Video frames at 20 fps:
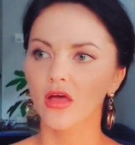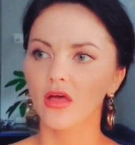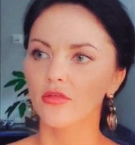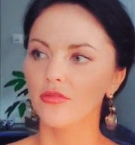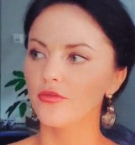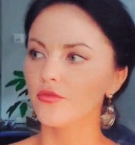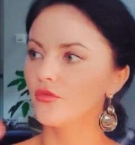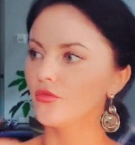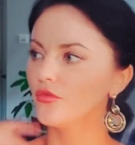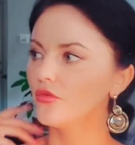
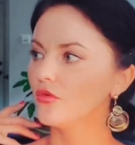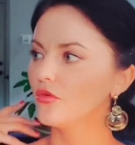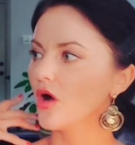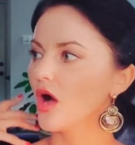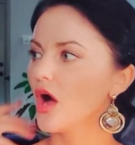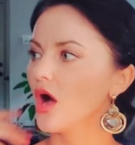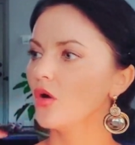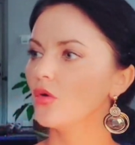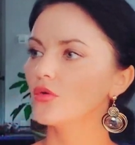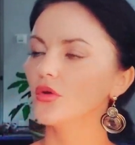threw
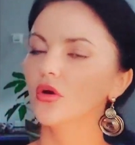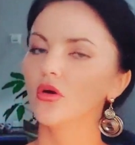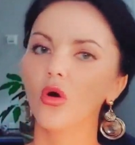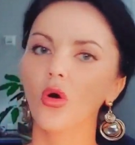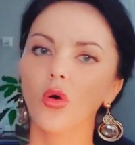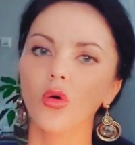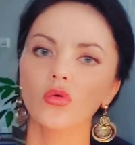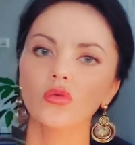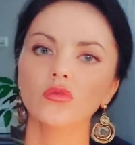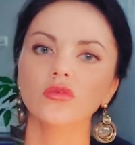out
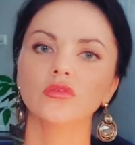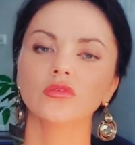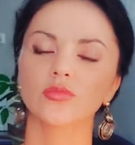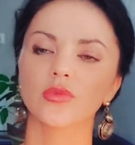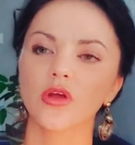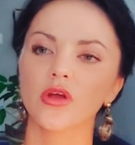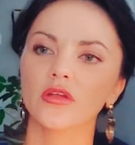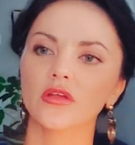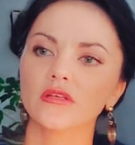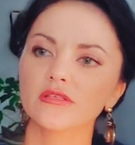all
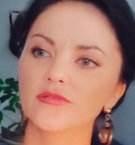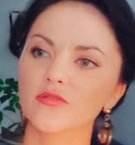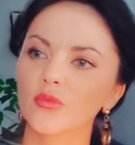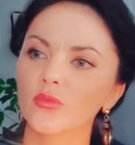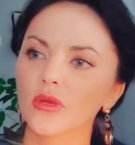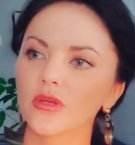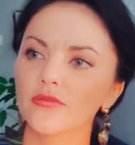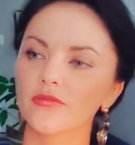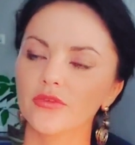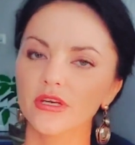products from
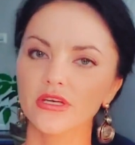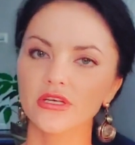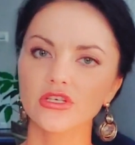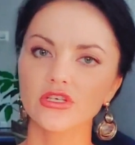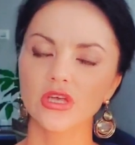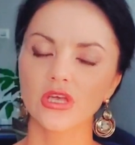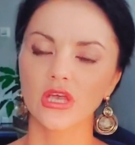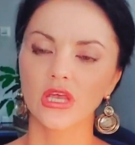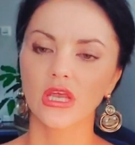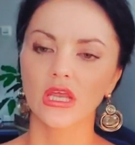my fridge,